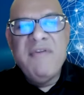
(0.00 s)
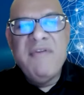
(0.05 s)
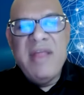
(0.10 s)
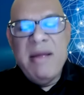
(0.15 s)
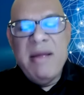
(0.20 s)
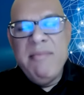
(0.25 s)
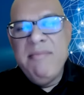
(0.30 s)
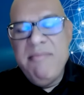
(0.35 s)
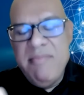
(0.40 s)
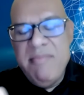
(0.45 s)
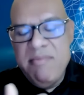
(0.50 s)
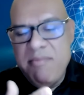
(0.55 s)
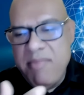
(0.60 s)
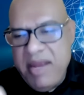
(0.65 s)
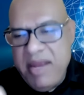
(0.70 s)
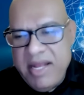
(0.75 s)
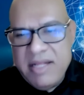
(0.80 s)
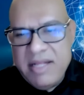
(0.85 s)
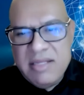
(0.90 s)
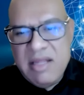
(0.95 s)
that
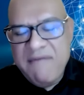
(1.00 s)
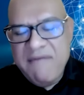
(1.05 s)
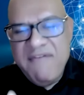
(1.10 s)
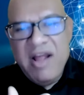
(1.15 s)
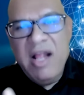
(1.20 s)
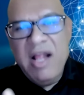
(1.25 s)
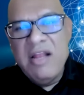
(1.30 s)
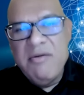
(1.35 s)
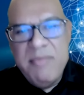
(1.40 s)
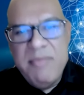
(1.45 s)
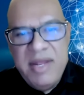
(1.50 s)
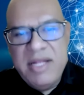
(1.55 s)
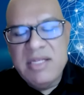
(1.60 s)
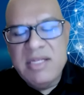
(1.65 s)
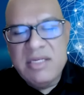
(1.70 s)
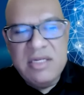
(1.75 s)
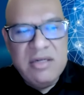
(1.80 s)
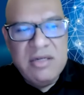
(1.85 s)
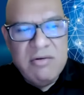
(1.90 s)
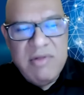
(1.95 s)
means, the value
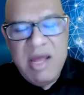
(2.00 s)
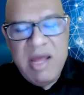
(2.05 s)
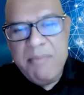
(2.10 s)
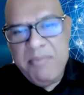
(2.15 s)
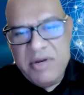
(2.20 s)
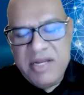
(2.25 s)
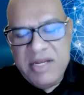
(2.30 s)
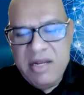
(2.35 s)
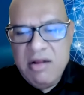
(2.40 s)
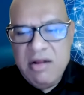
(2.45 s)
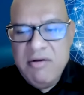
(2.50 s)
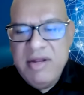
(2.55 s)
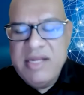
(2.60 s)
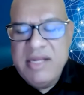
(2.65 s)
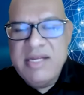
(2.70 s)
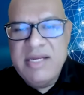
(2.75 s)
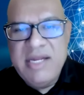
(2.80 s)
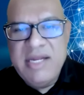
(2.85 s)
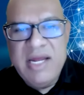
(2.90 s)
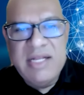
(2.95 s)
means to that particular
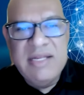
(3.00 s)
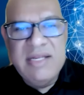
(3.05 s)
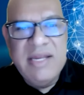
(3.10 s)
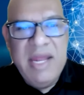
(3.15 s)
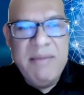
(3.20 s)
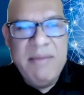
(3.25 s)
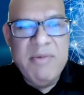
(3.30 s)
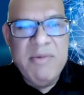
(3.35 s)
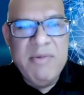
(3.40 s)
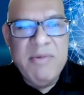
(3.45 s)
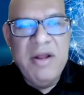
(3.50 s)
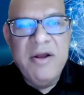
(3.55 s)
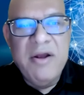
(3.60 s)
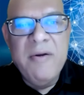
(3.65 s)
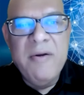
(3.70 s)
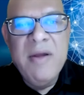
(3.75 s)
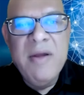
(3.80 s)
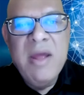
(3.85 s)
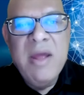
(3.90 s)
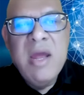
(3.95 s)
entity I named
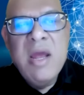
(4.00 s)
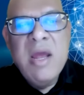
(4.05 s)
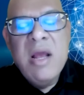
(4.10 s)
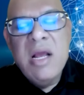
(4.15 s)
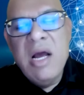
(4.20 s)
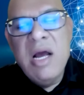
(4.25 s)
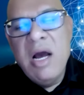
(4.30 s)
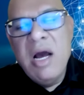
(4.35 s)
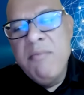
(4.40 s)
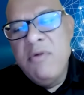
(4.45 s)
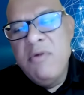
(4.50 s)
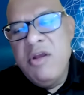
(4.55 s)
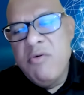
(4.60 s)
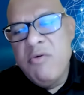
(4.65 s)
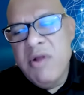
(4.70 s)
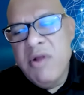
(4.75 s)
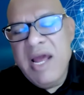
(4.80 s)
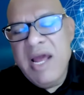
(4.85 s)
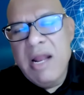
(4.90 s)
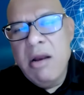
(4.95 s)
earlier. You
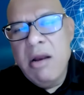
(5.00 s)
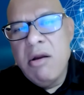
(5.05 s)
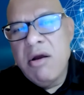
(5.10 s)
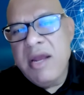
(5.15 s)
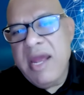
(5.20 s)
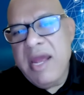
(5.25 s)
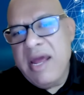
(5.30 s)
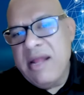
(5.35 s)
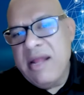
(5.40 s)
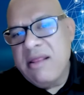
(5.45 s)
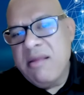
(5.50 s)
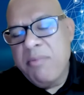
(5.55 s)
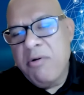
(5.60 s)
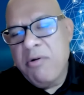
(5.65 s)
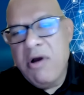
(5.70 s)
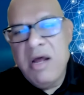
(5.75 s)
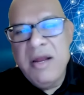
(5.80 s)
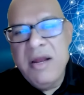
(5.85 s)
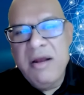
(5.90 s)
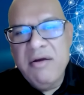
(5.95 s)
really got to look at the
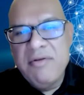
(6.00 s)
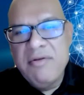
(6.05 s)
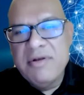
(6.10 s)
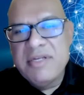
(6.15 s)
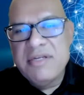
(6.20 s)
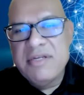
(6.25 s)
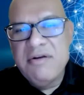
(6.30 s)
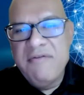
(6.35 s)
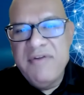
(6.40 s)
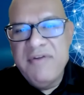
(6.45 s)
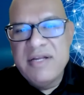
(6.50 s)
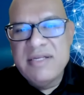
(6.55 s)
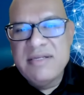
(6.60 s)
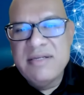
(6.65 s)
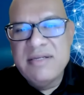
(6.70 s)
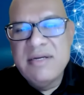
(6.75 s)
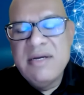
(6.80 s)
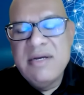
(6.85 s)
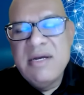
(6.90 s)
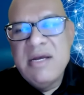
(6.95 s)
product or the
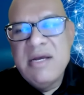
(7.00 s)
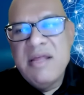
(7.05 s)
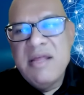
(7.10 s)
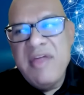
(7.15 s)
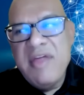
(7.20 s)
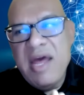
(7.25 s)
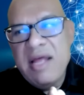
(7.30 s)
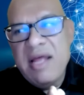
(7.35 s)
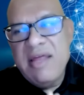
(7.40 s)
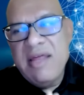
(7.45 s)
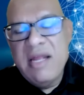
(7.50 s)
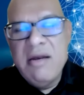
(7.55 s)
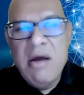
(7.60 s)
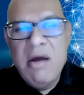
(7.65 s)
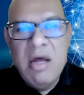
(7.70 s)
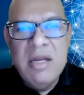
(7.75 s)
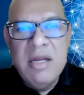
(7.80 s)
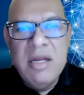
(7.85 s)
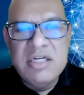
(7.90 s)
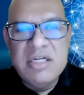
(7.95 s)
service that
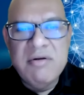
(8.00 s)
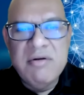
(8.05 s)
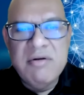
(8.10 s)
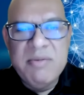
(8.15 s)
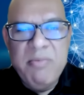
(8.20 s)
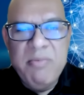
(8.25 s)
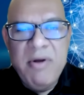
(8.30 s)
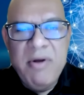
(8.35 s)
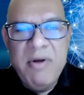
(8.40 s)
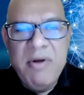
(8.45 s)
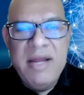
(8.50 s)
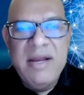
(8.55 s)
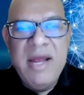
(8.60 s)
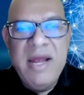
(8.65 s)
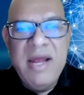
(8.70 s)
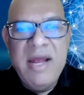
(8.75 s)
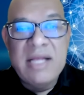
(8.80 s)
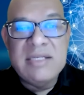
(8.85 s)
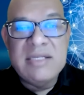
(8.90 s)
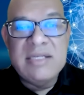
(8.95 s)
non-insurance brand
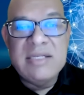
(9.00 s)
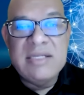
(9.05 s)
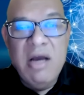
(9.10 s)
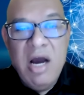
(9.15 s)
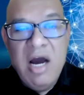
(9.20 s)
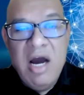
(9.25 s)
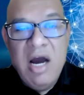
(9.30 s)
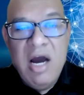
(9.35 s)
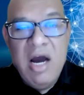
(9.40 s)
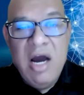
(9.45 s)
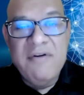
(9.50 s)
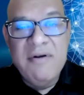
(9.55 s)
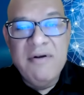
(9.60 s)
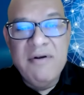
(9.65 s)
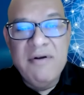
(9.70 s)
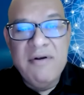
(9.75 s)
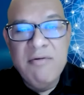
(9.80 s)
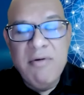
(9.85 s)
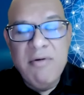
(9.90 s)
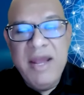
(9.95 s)
has to offer,
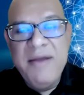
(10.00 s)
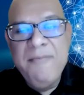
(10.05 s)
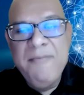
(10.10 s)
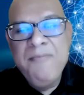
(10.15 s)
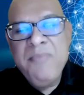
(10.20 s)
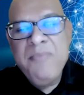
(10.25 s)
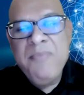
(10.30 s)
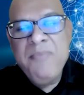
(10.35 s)
right?